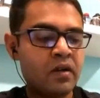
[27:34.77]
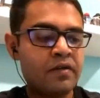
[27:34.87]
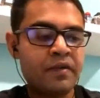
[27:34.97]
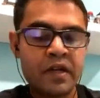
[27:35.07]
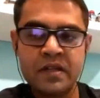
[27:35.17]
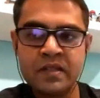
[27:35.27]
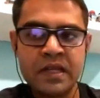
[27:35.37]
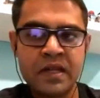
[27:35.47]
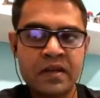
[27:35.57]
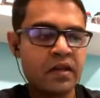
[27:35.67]
Final
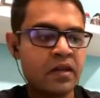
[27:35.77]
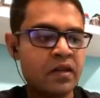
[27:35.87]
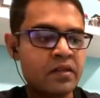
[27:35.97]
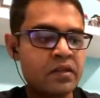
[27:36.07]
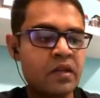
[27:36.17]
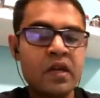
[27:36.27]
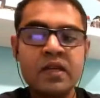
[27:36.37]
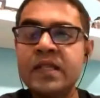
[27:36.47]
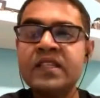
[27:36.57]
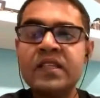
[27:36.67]
salary is
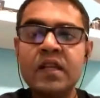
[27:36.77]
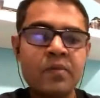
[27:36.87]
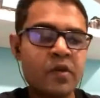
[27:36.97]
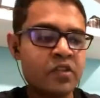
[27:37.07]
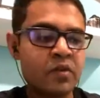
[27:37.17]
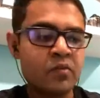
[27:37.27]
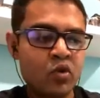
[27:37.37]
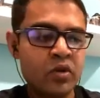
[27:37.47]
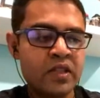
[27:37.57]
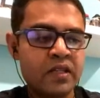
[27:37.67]
68% more
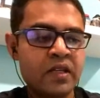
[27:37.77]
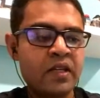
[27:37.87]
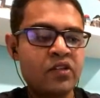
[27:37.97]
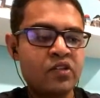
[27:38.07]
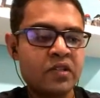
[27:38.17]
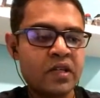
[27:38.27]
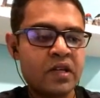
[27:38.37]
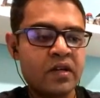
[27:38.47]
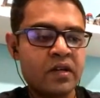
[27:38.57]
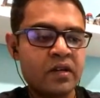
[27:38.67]
than the initial salary.